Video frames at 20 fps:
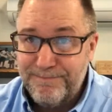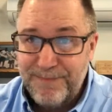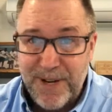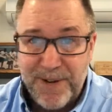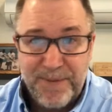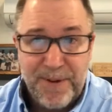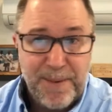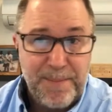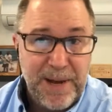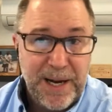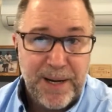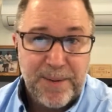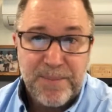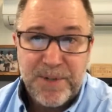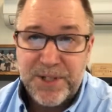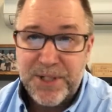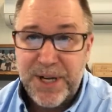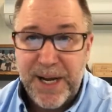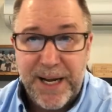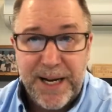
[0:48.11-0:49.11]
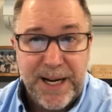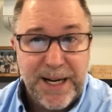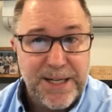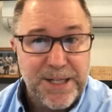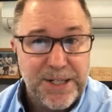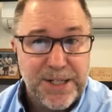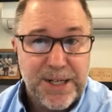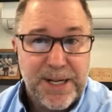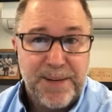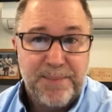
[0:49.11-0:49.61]
If I make a mistake, I
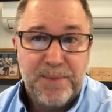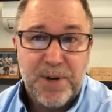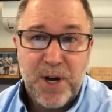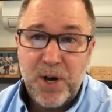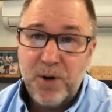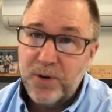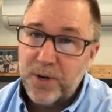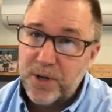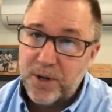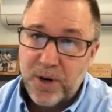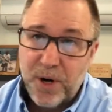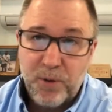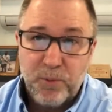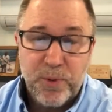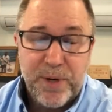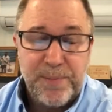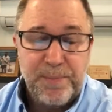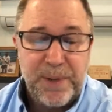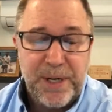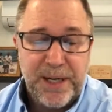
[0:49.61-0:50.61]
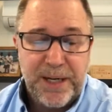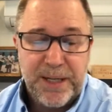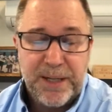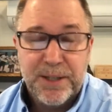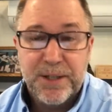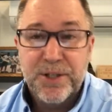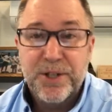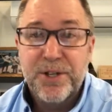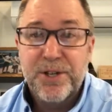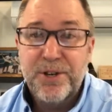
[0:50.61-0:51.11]
just keep going or I'll repeat
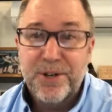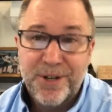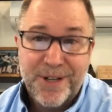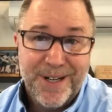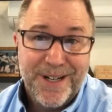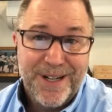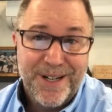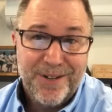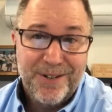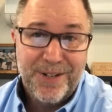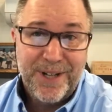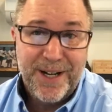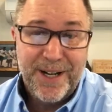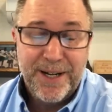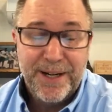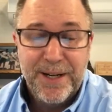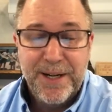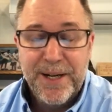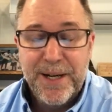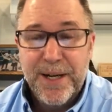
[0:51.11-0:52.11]
it, so you're going to hear that.